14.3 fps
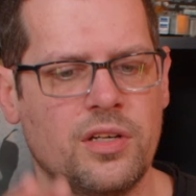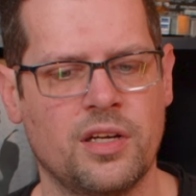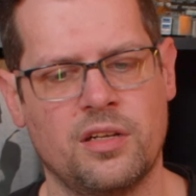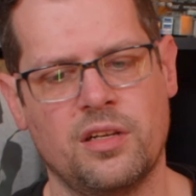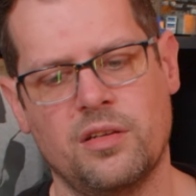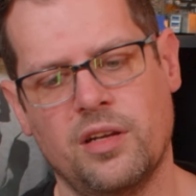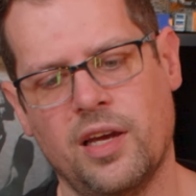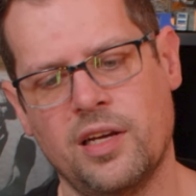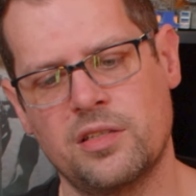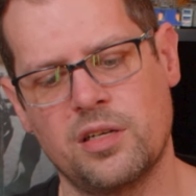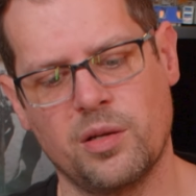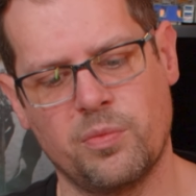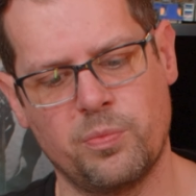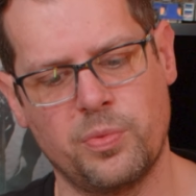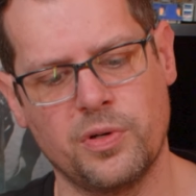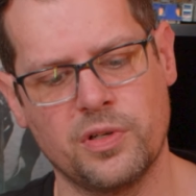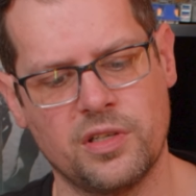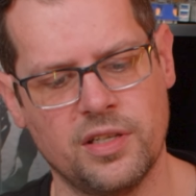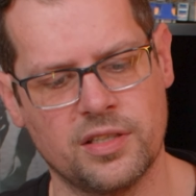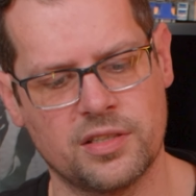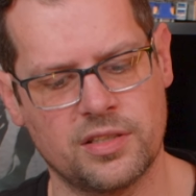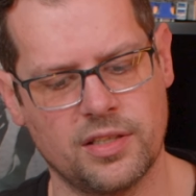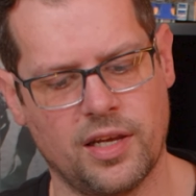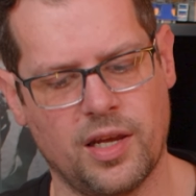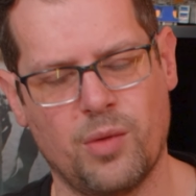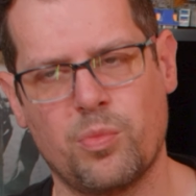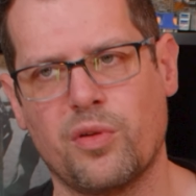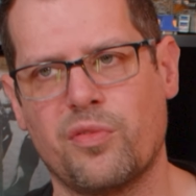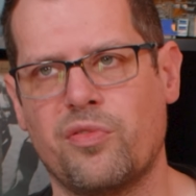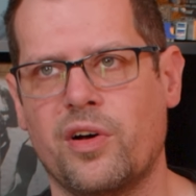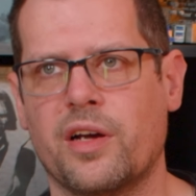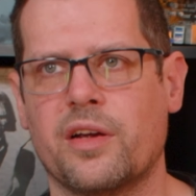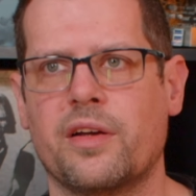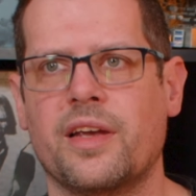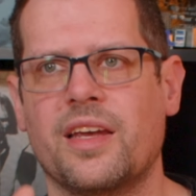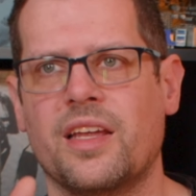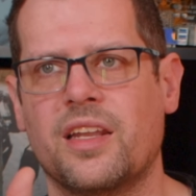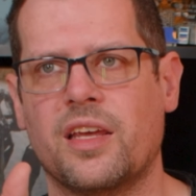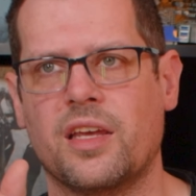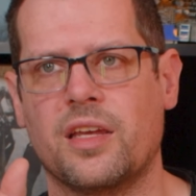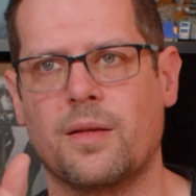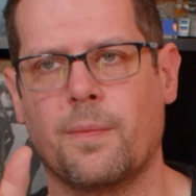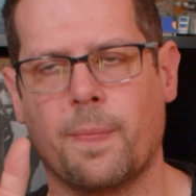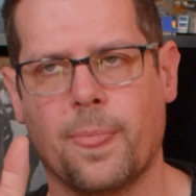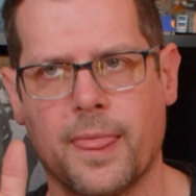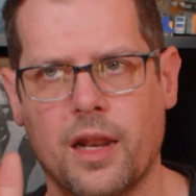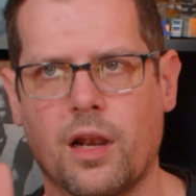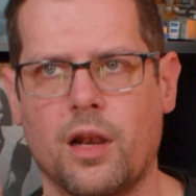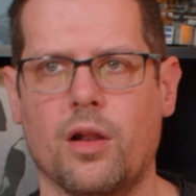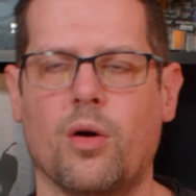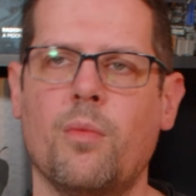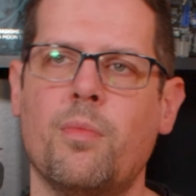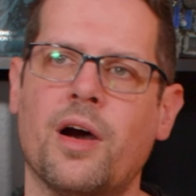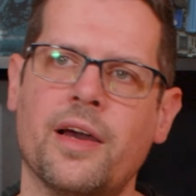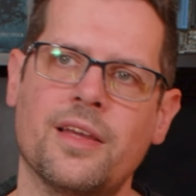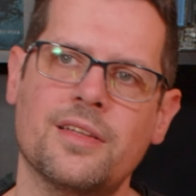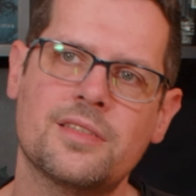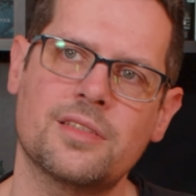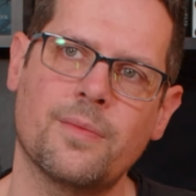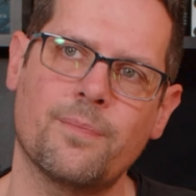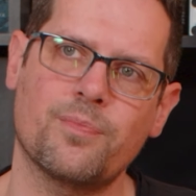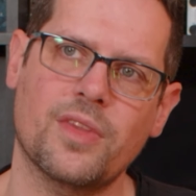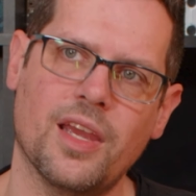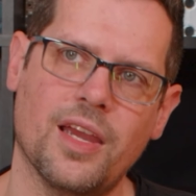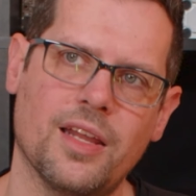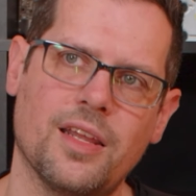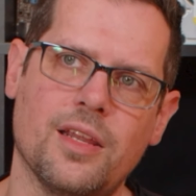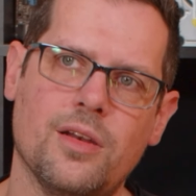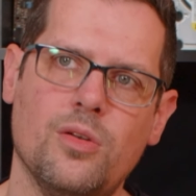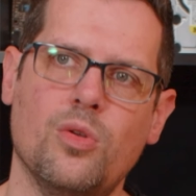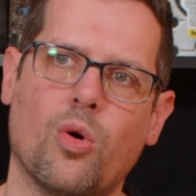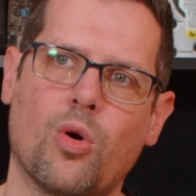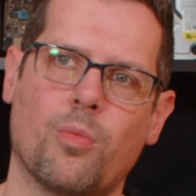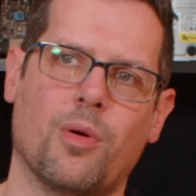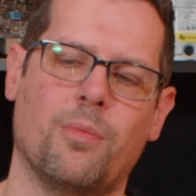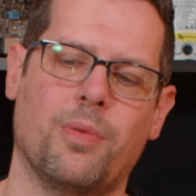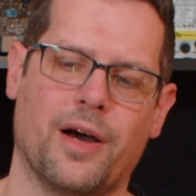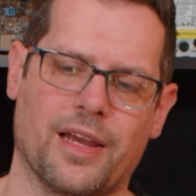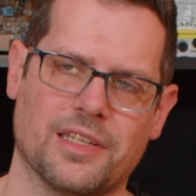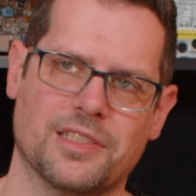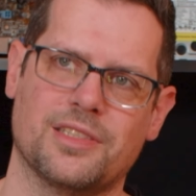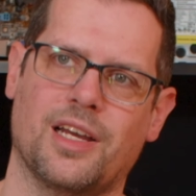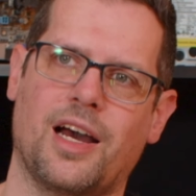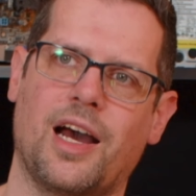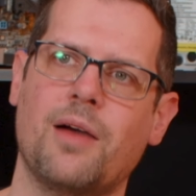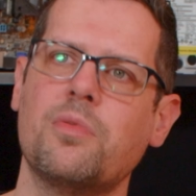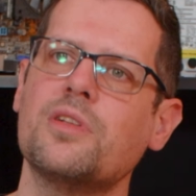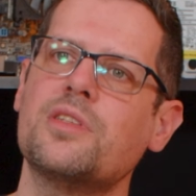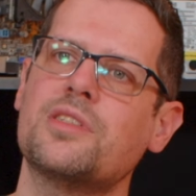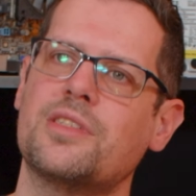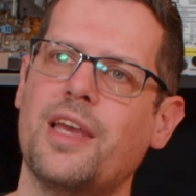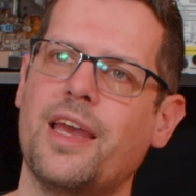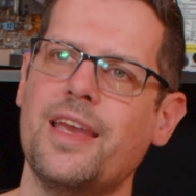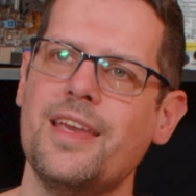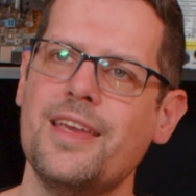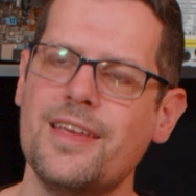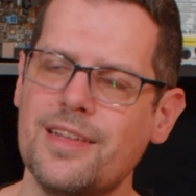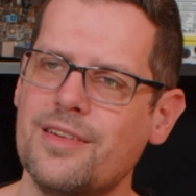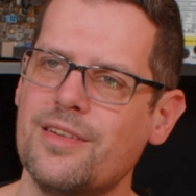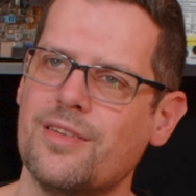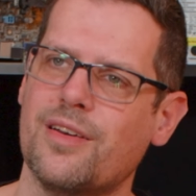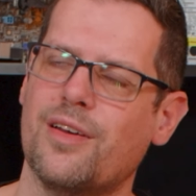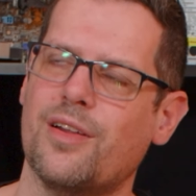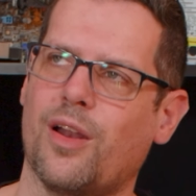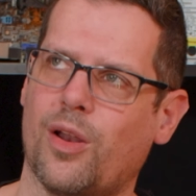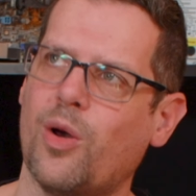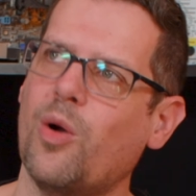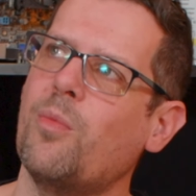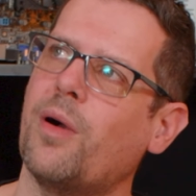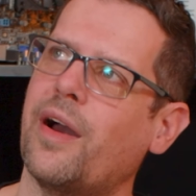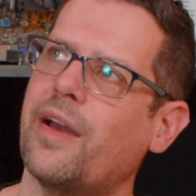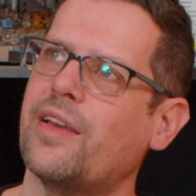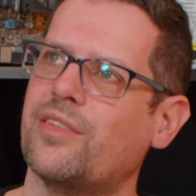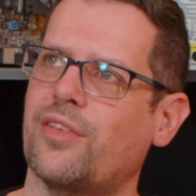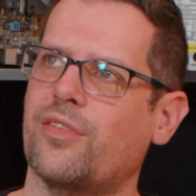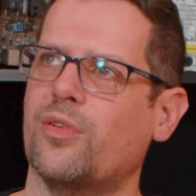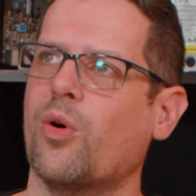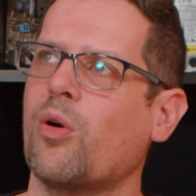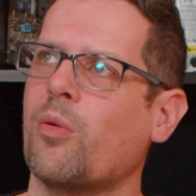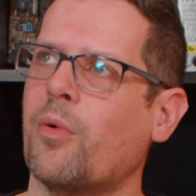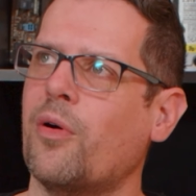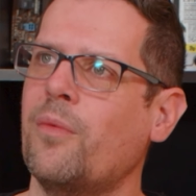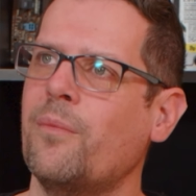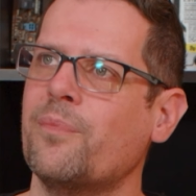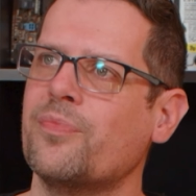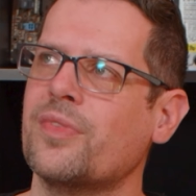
can actually put this amplifier in a low bias and a normal bias. Now I would say low bias is normal,